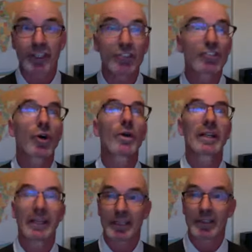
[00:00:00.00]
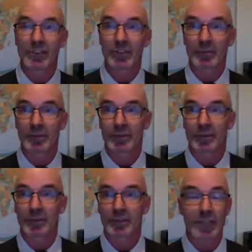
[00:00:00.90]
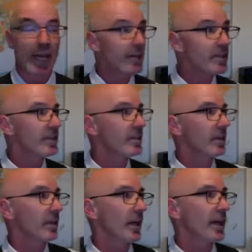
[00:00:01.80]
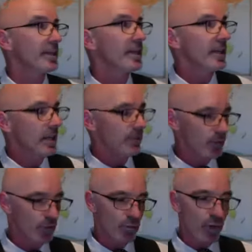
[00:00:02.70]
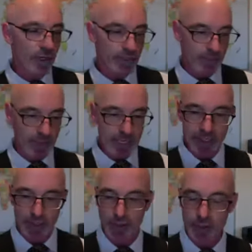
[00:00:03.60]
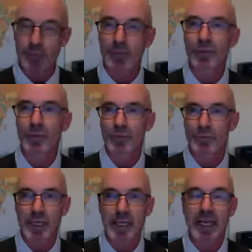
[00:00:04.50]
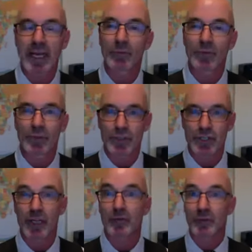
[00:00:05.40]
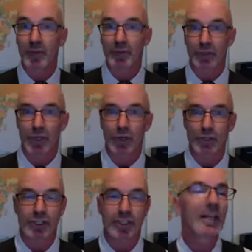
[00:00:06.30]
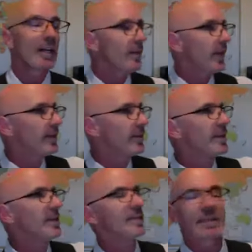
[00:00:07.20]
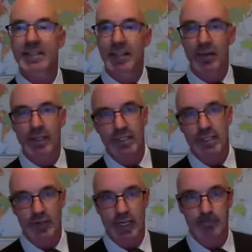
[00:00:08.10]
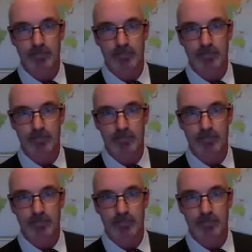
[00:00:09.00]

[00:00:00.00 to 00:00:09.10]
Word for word: It's showing leadership. It's asking the client, if you're wanting to make an agreement with me and with yourself about coaching, then this is the criteria.